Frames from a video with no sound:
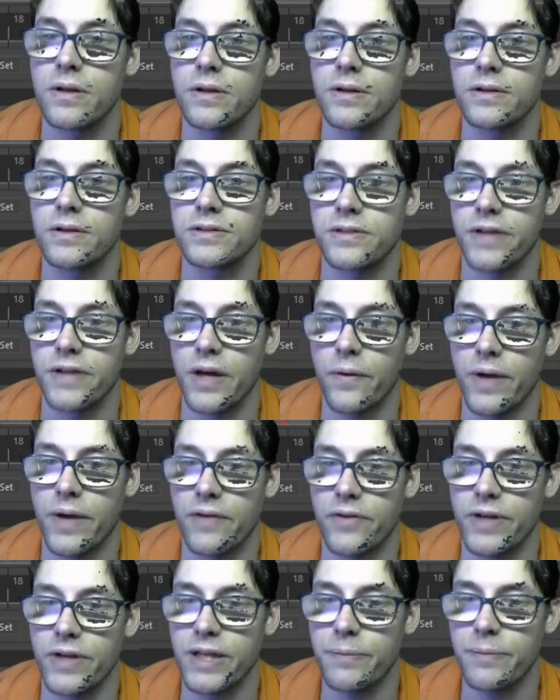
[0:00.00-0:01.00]
So now we have
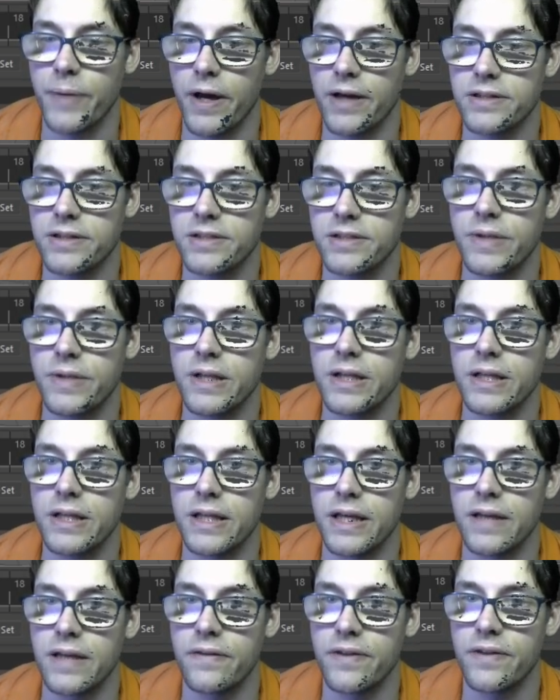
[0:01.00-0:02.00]
our knee pads.
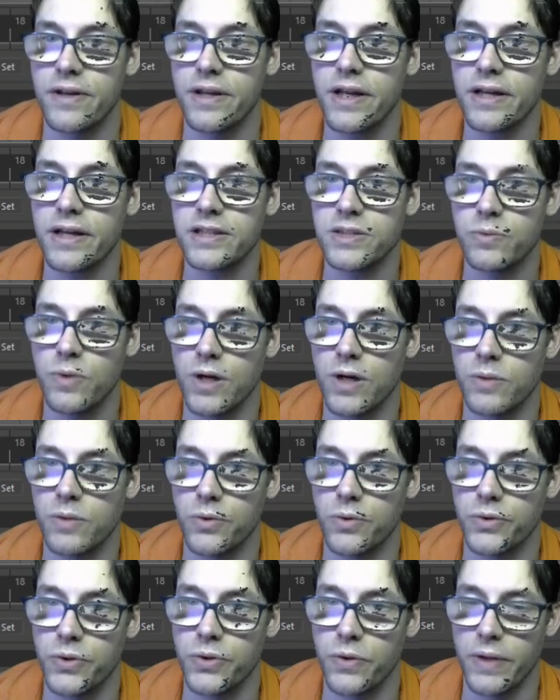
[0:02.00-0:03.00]
In the next one,
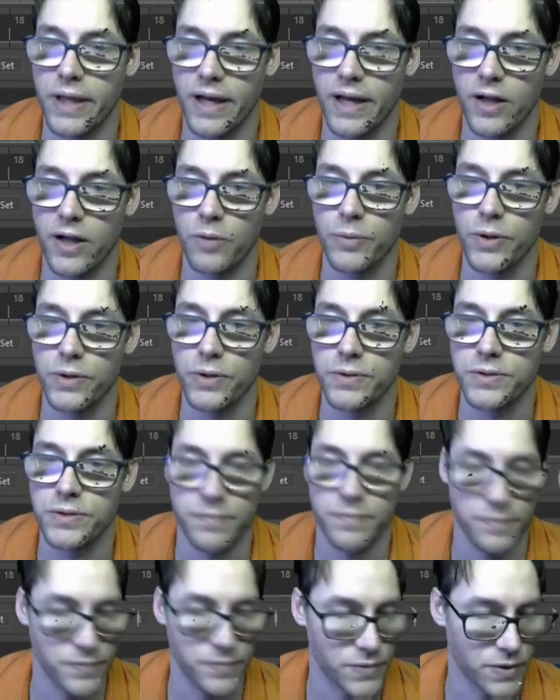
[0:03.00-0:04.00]
we'll do the elbows.
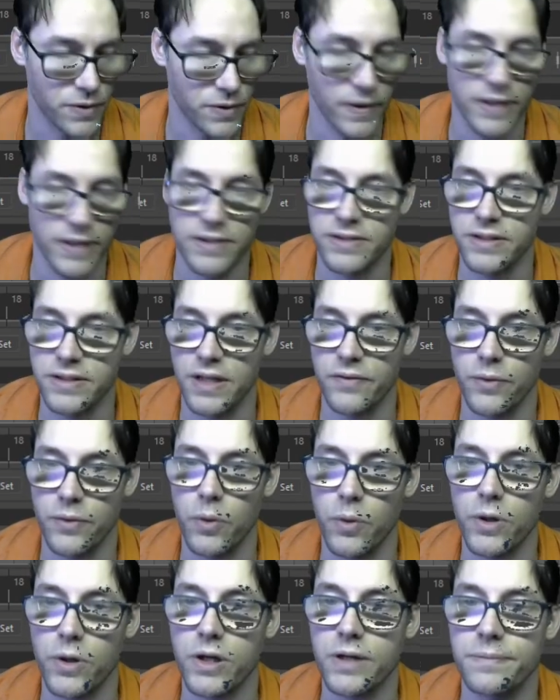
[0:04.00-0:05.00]
So go ahead and save your
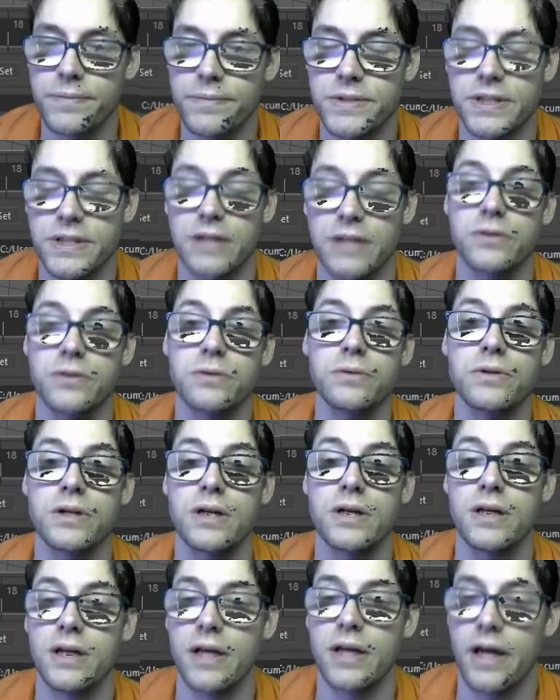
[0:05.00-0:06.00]
work, stay tuned,
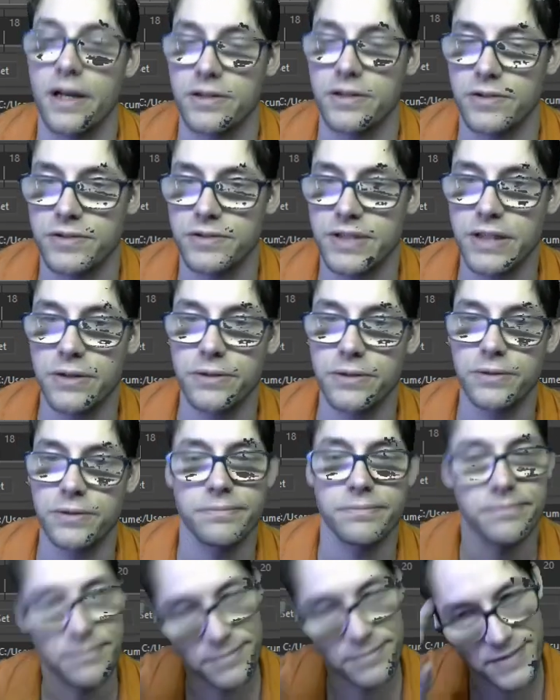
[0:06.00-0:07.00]
and I shall see you
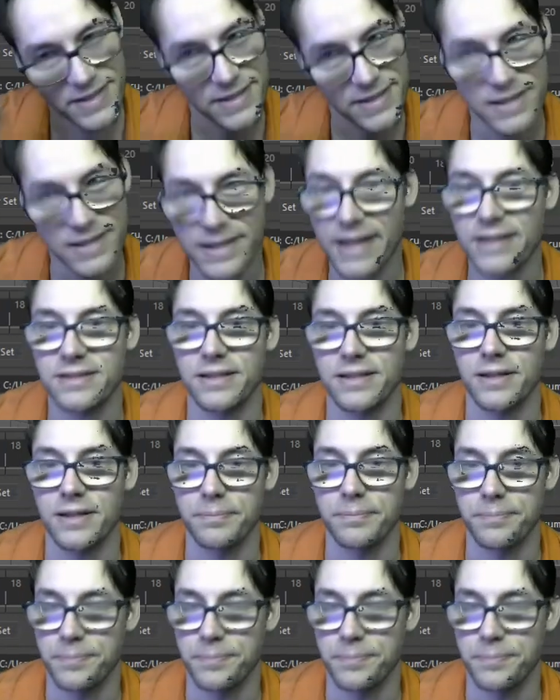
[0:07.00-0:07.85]
next time.